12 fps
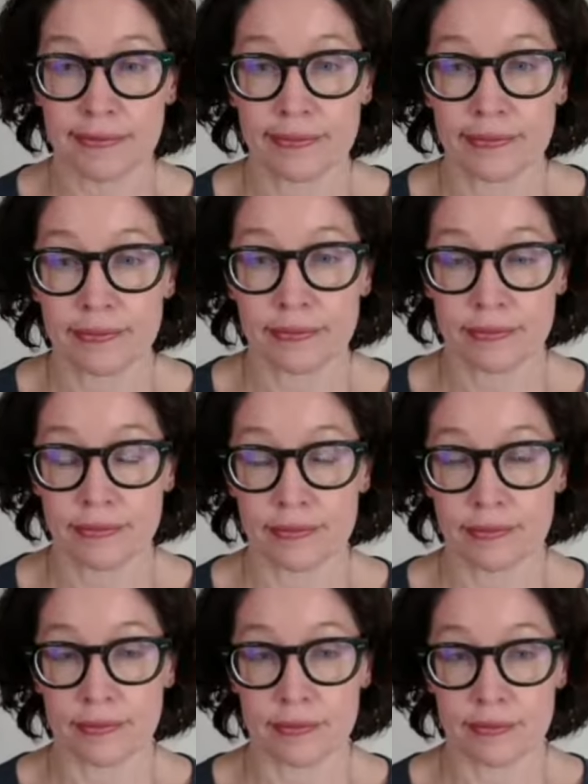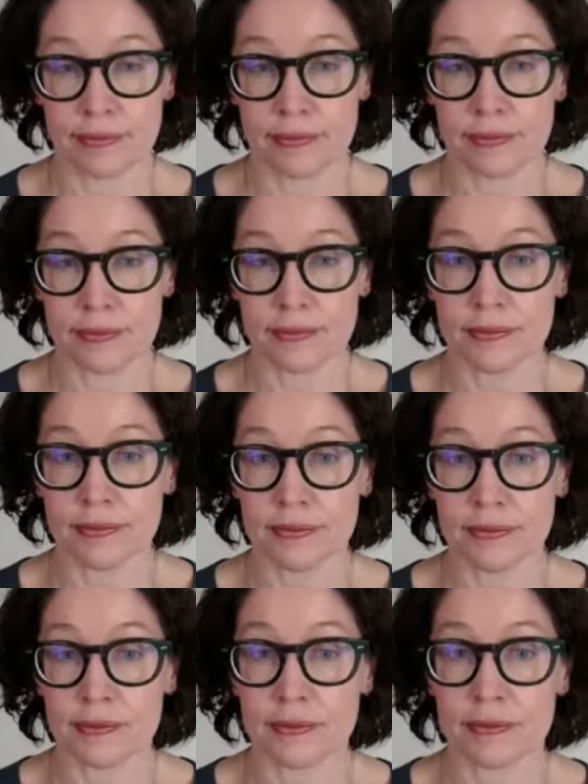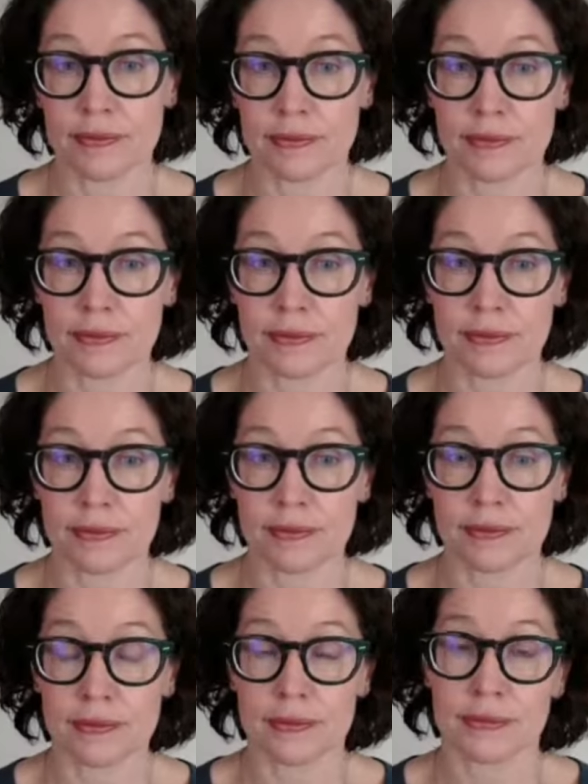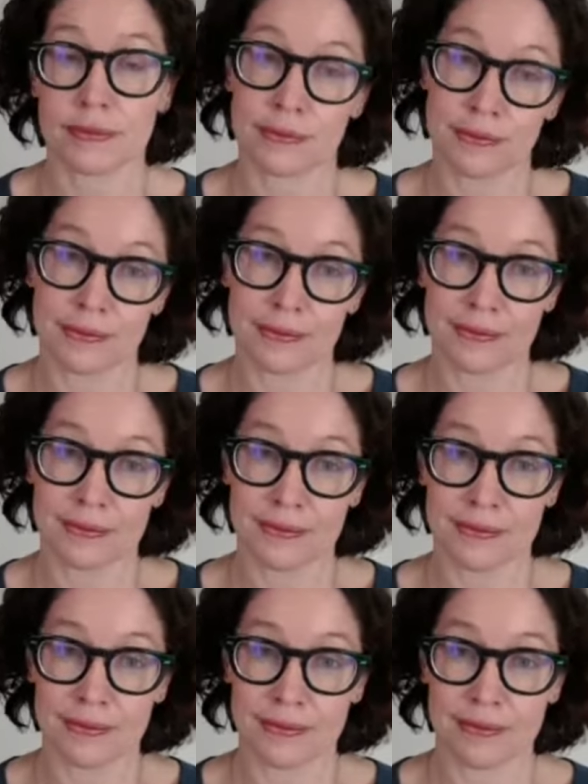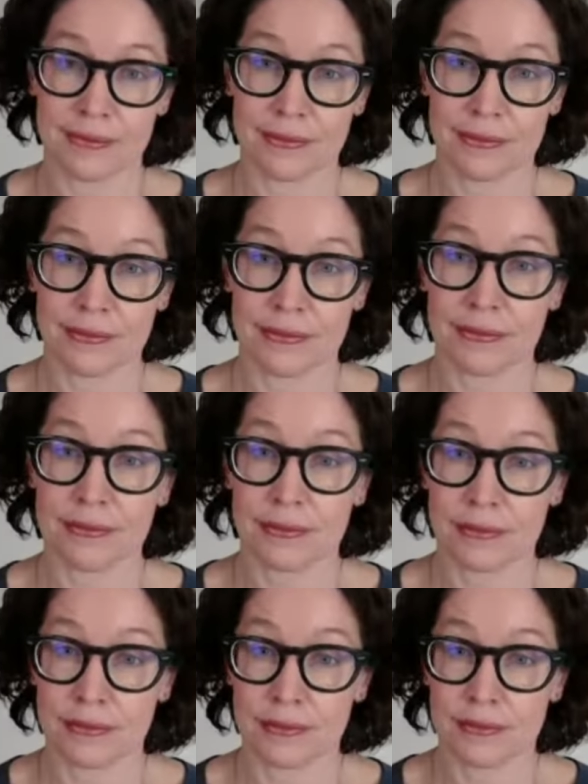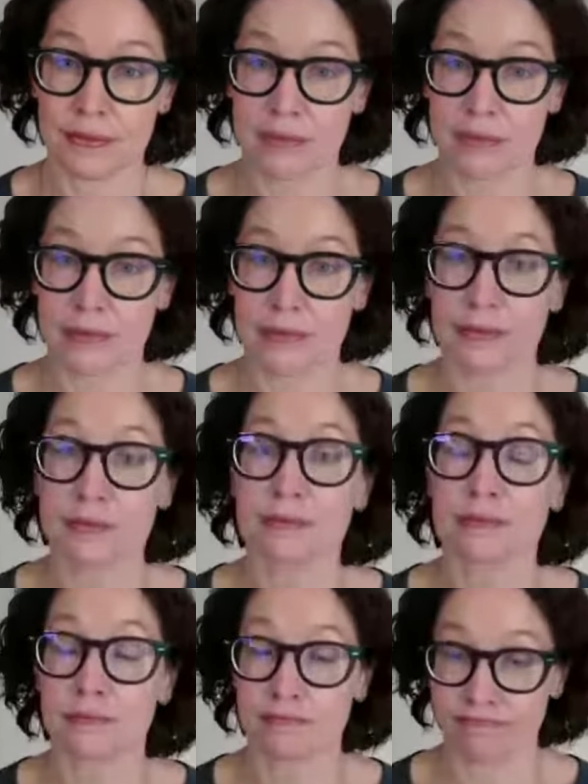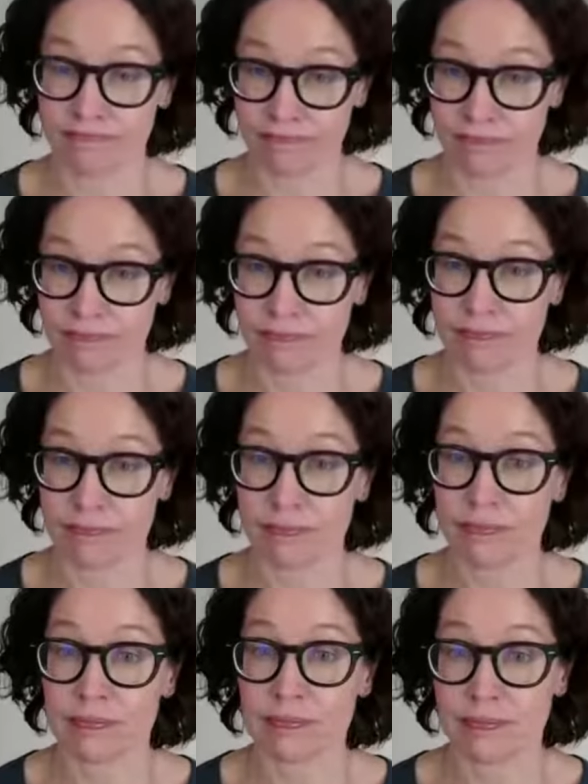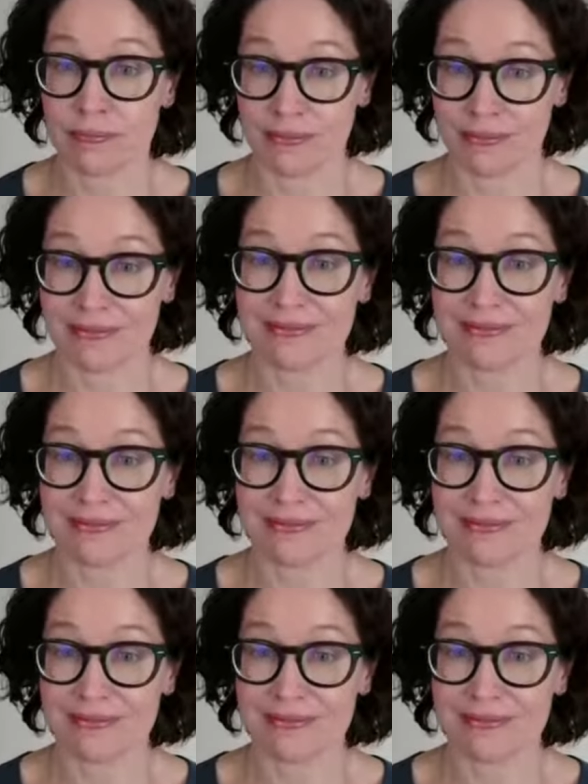This person isn't speaking.